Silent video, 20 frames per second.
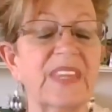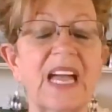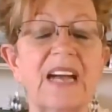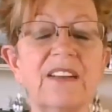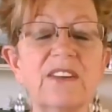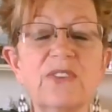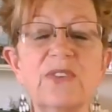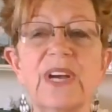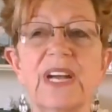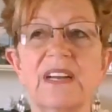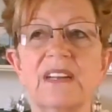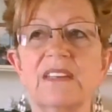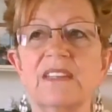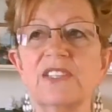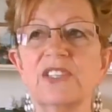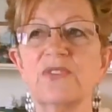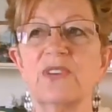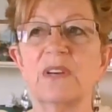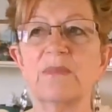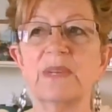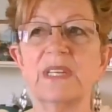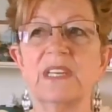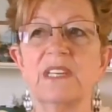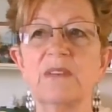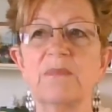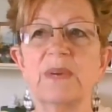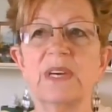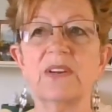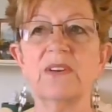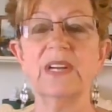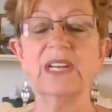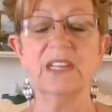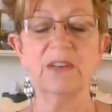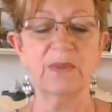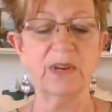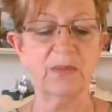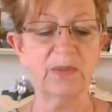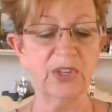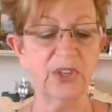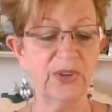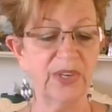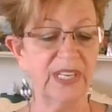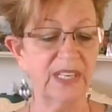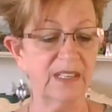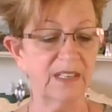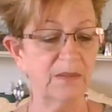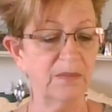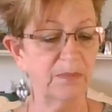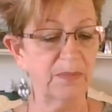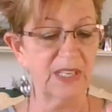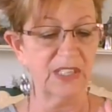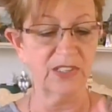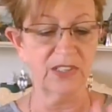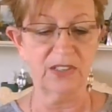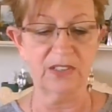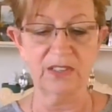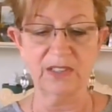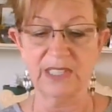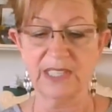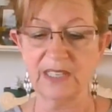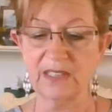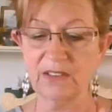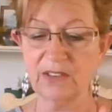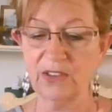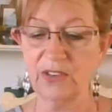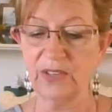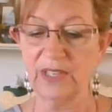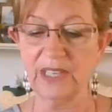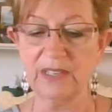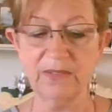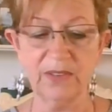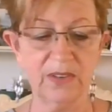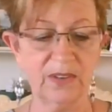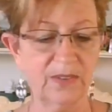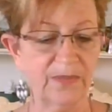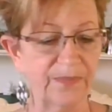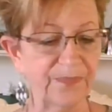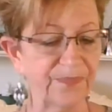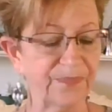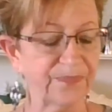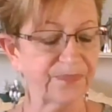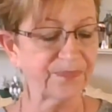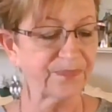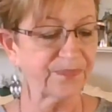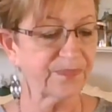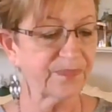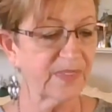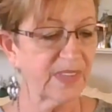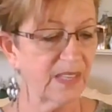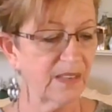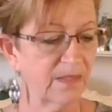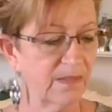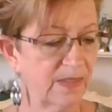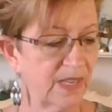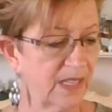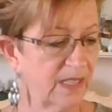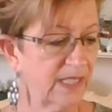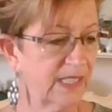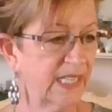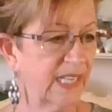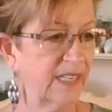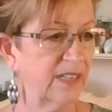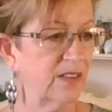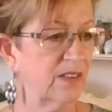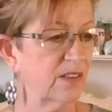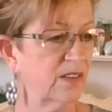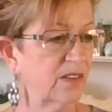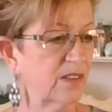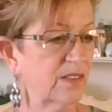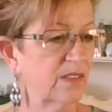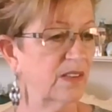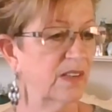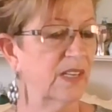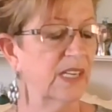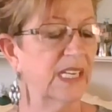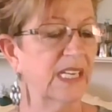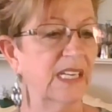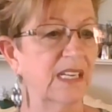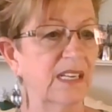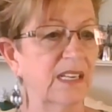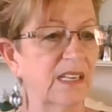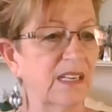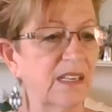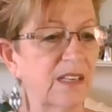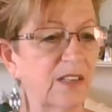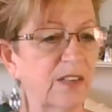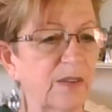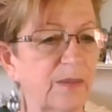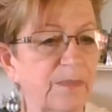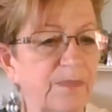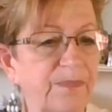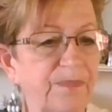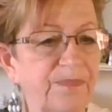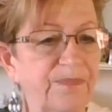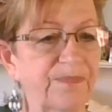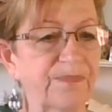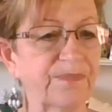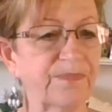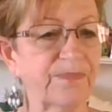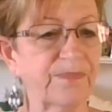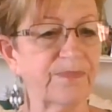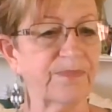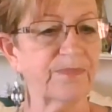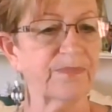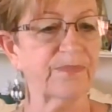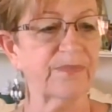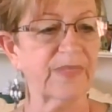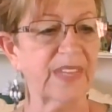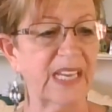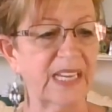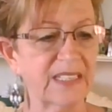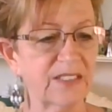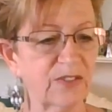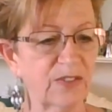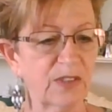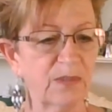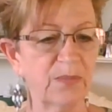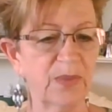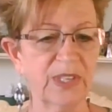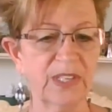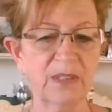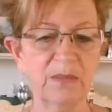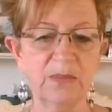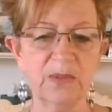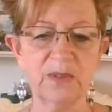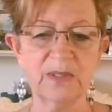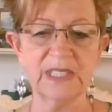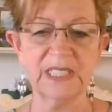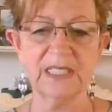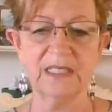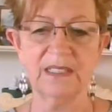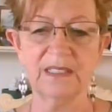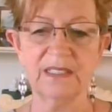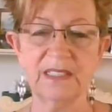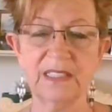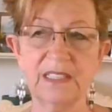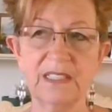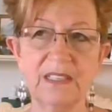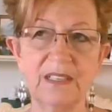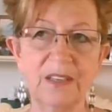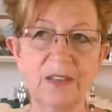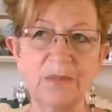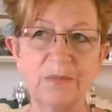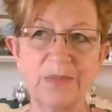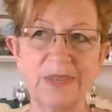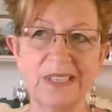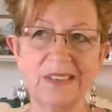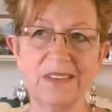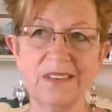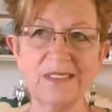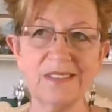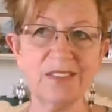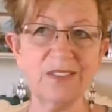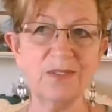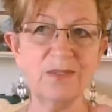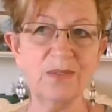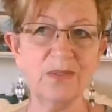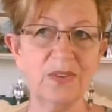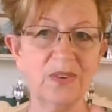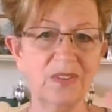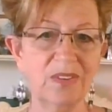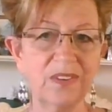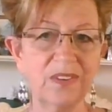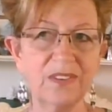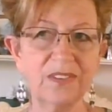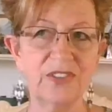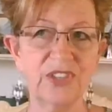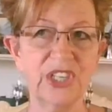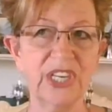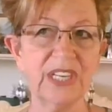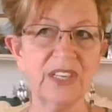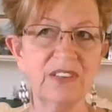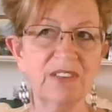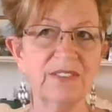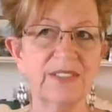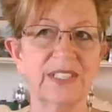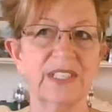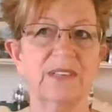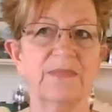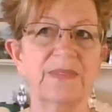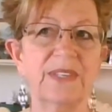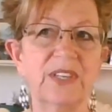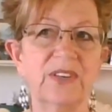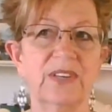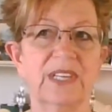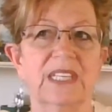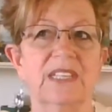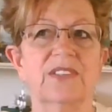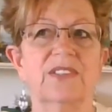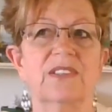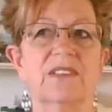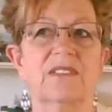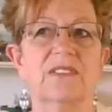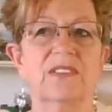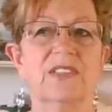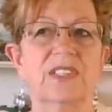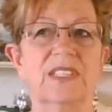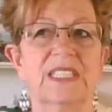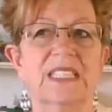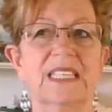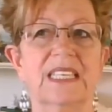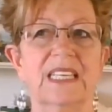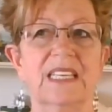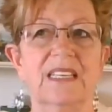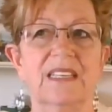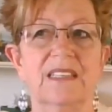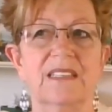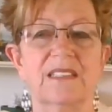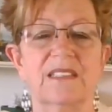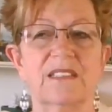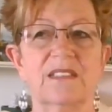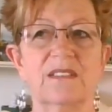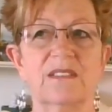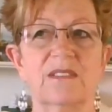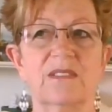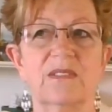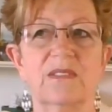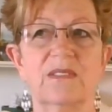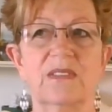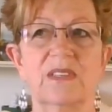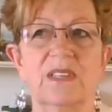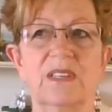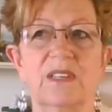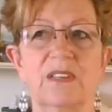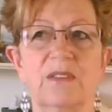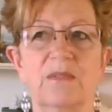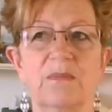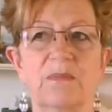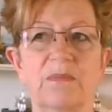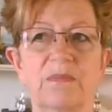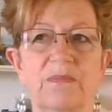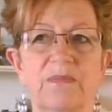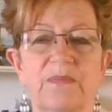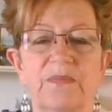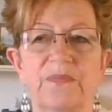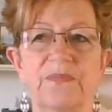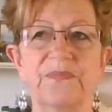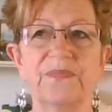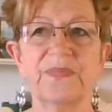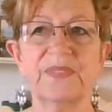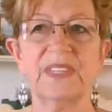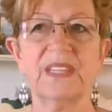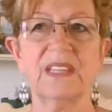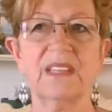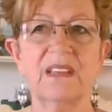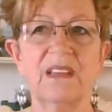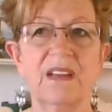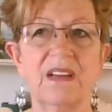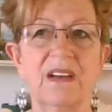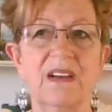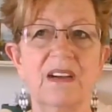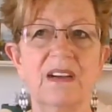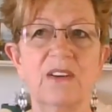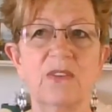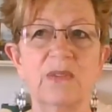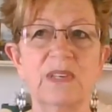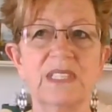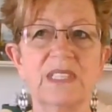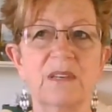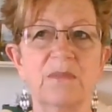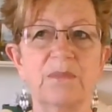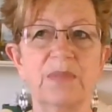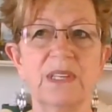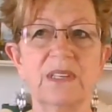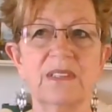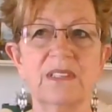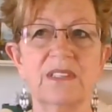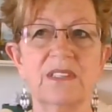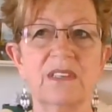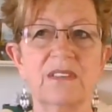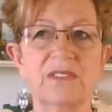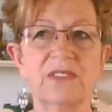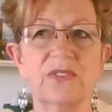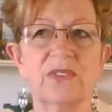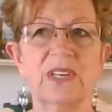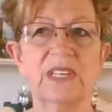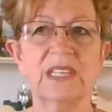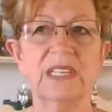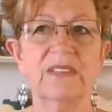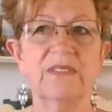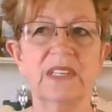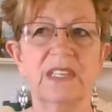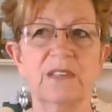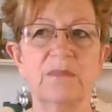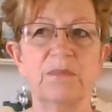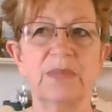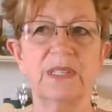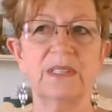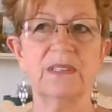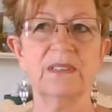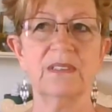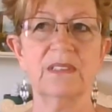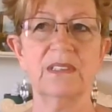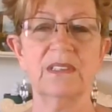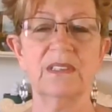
I don't know how to describe it any better. Anyway, when you get it, make sure you tell her you love her, validate her, ask her to bring you more signs, but also check your stuff in your kitchen just in case. Like I always unplug the toaster, I leave it unplugged.